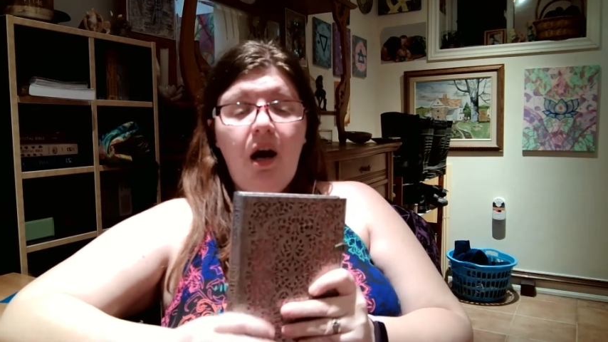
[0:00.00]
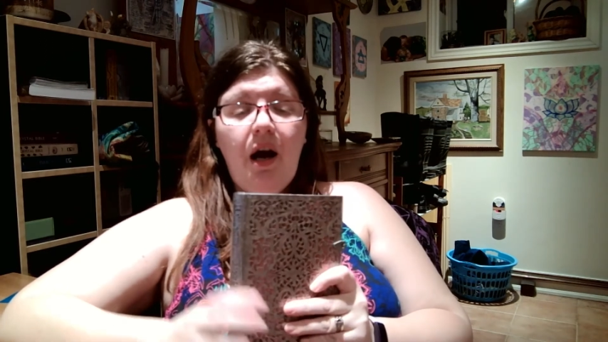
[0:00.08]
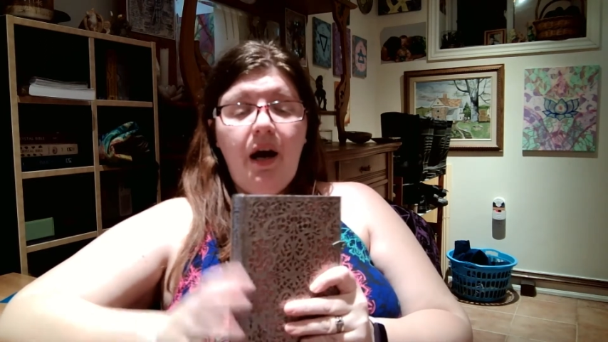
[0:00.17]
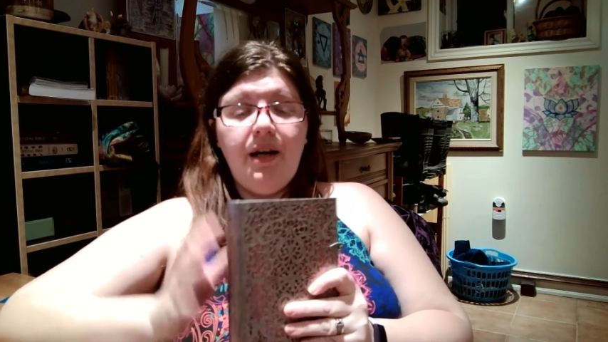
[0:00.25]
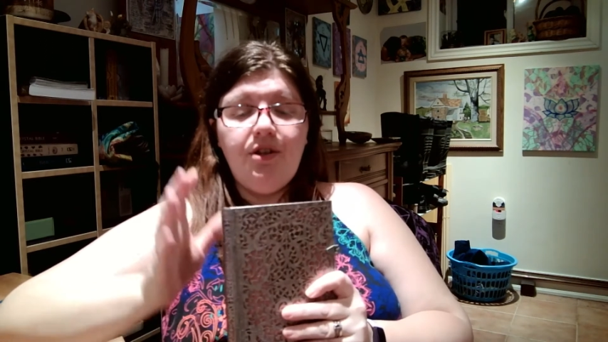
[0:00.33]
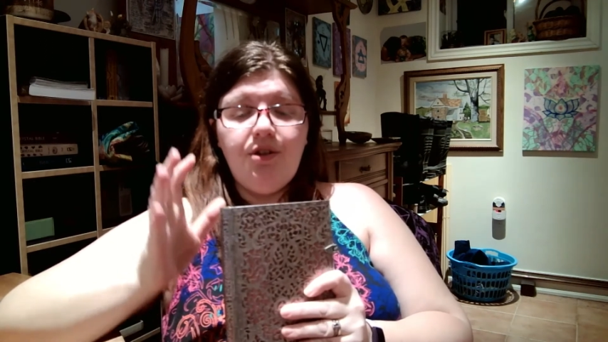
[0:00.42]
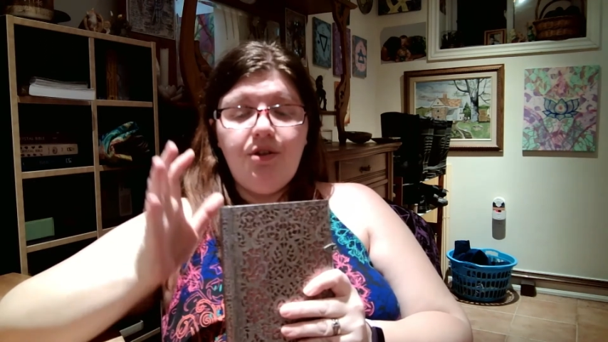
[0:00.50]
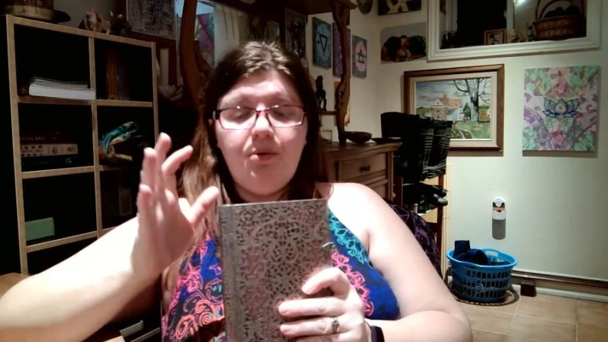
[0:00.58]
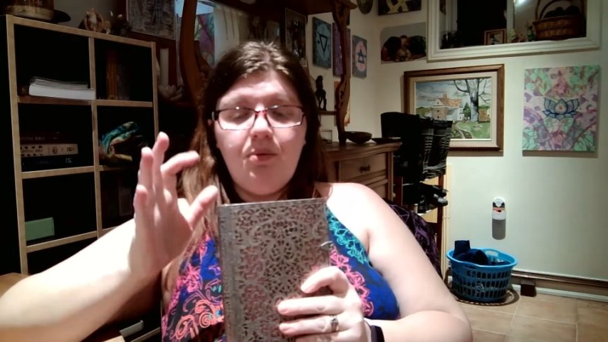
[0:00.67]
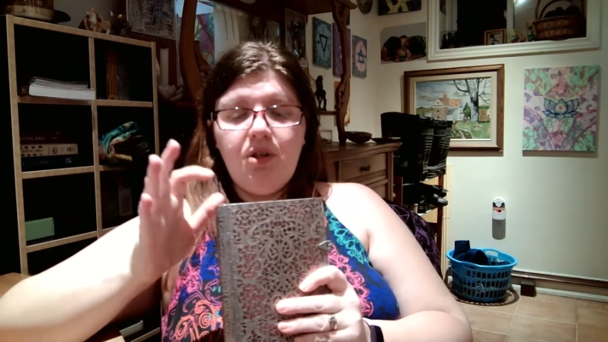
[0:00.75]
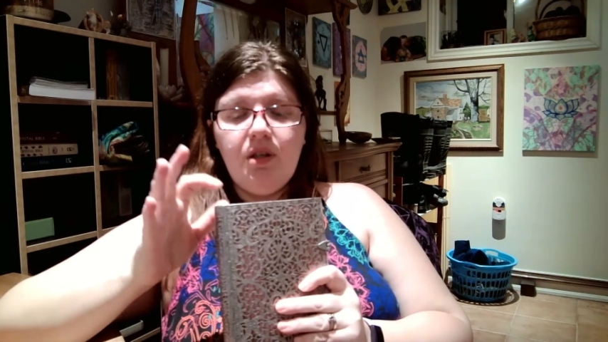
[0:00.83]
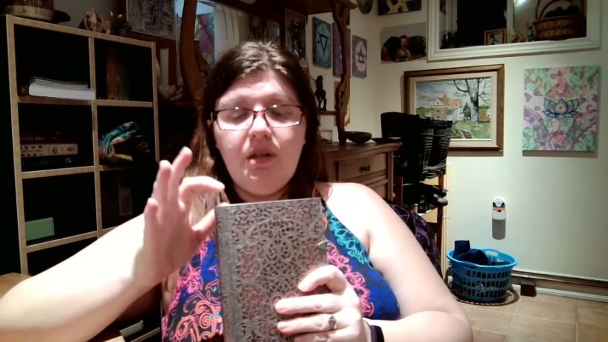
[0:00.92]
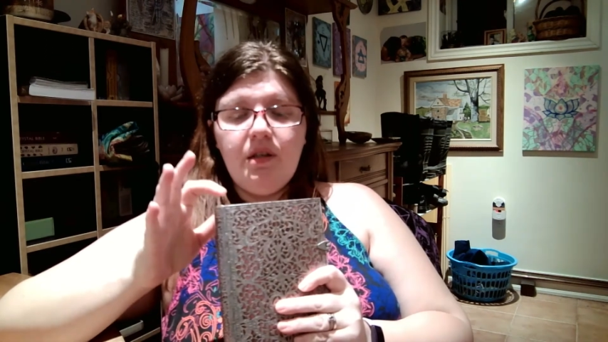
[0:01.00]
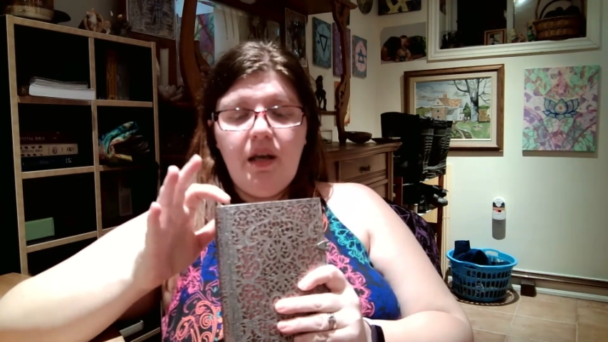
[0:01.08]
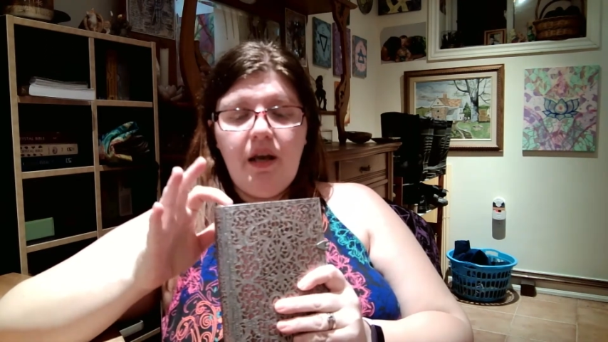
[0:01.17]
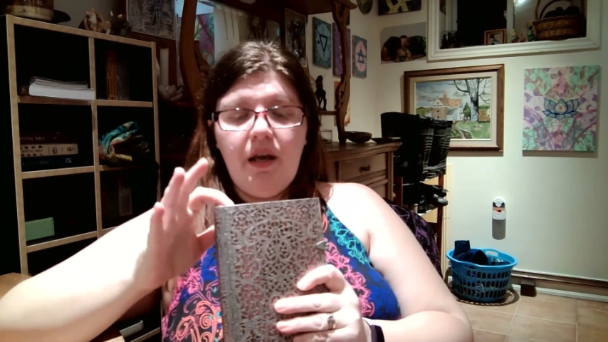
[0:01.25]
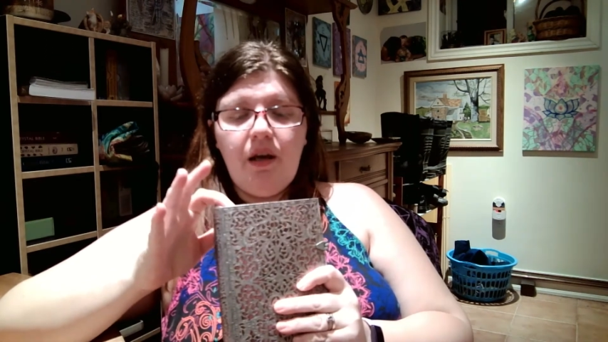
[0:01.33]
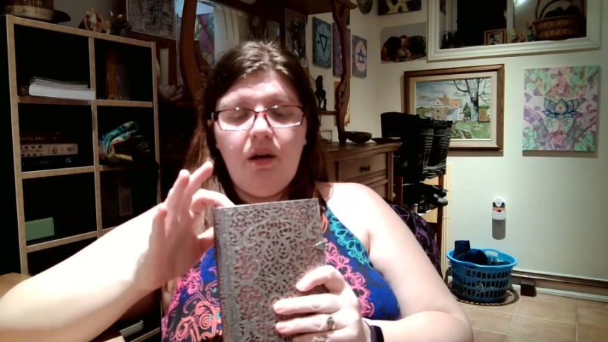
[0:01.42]
I do just
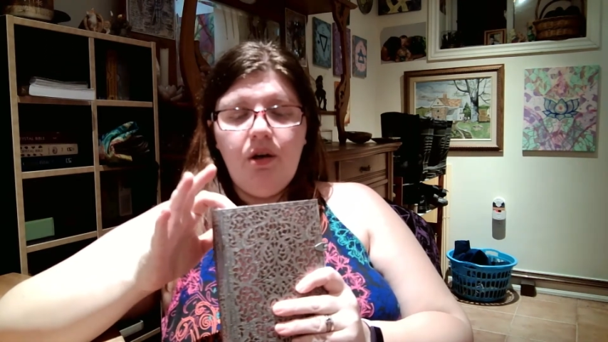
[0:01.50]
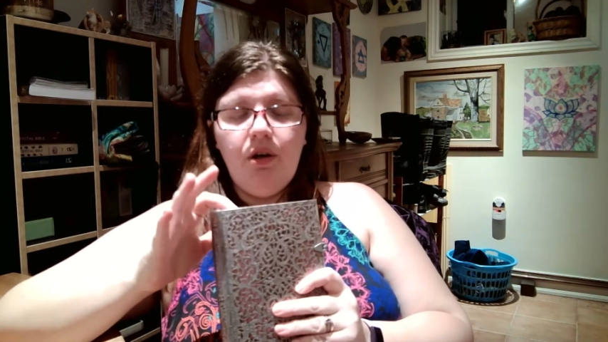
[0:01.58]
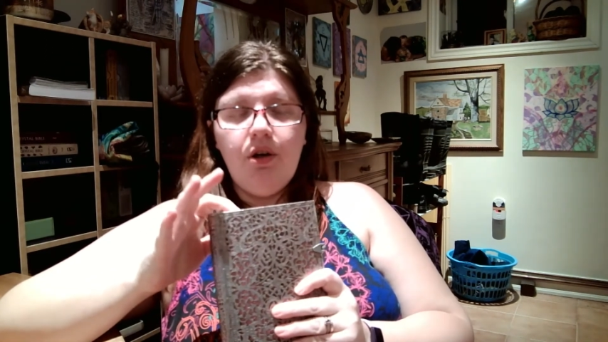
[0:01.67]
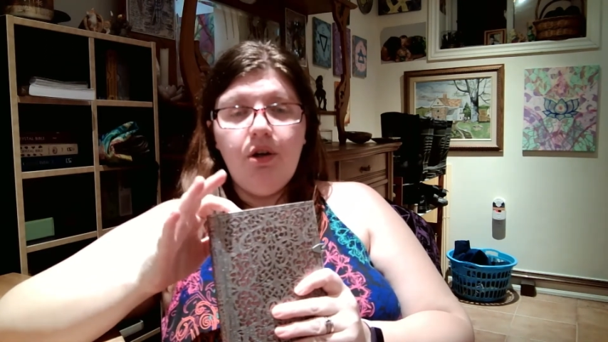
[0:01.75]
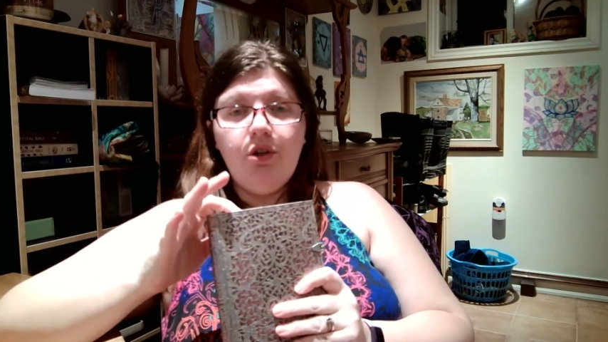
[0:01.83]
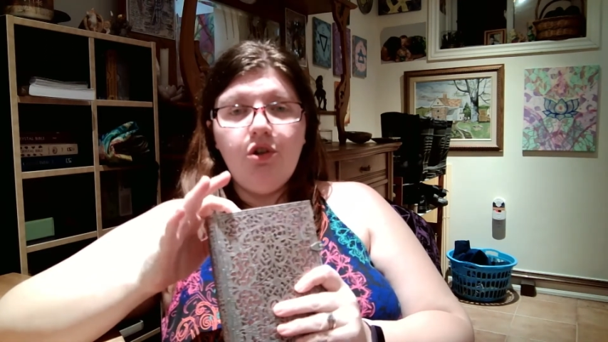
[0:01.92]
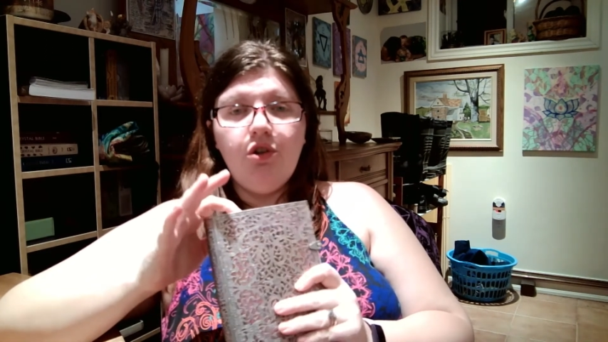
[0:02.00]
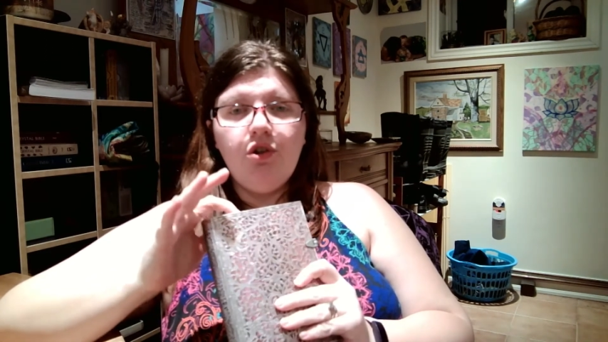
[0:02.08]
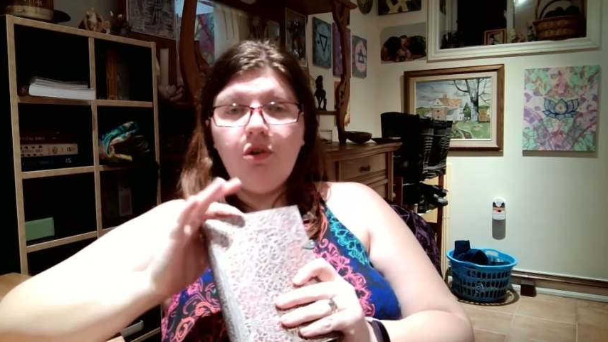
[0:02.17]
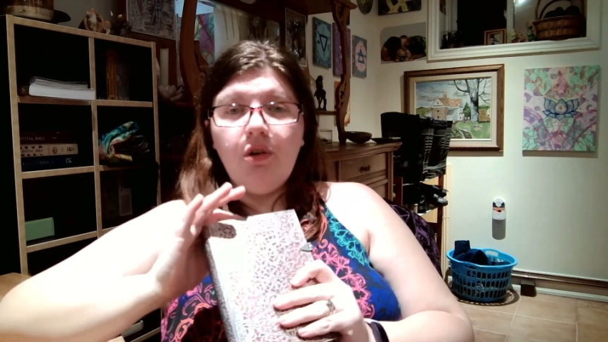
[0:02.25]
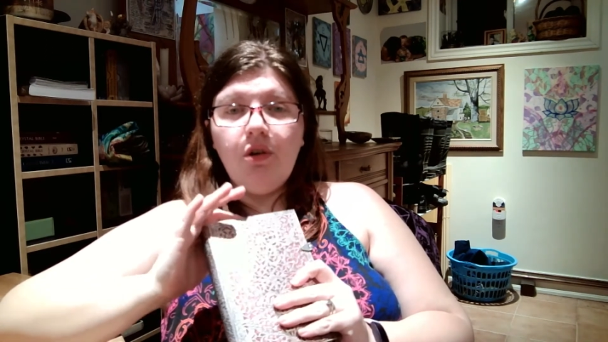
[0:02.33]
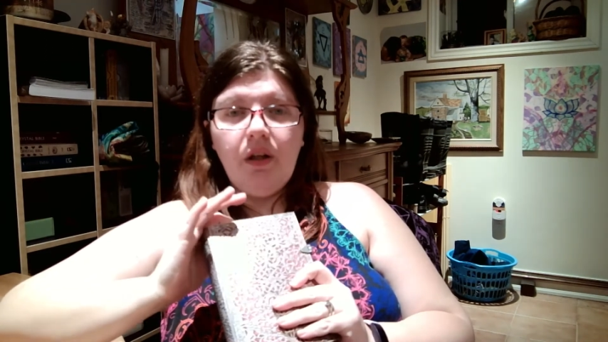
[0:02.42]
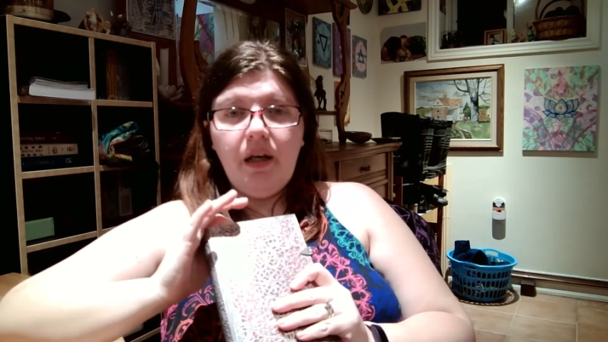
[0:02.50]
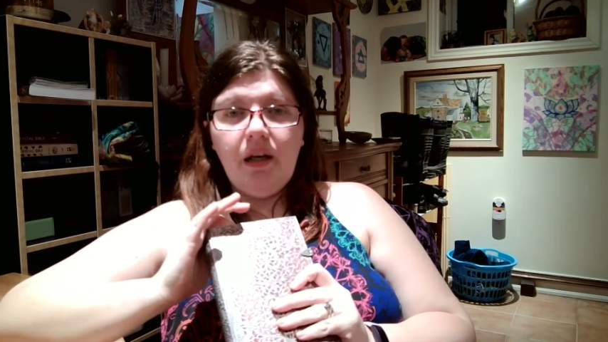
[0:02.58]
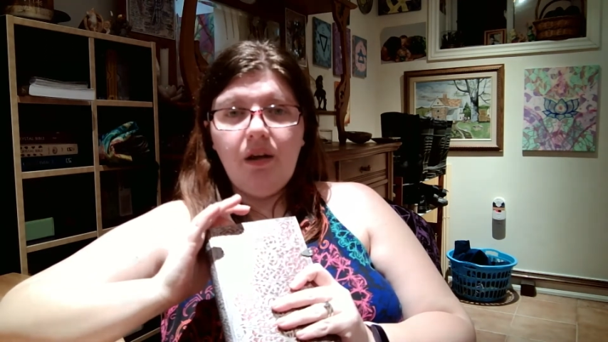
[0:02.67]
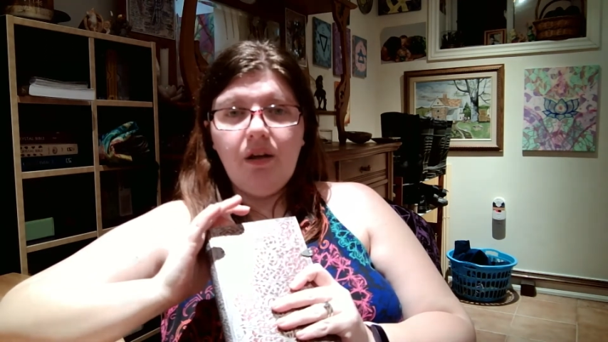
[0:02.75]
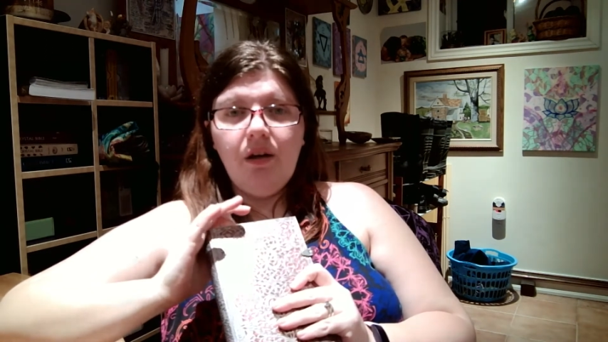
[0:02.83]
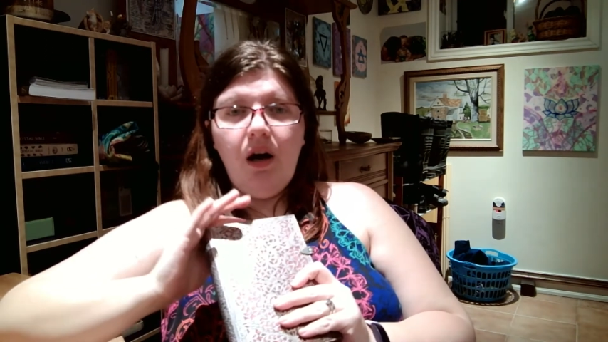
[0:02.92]
like
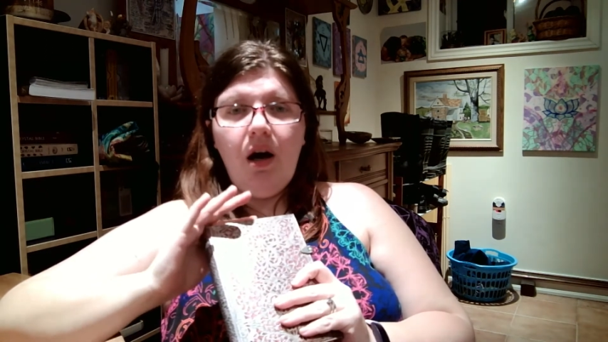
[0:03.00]
journaling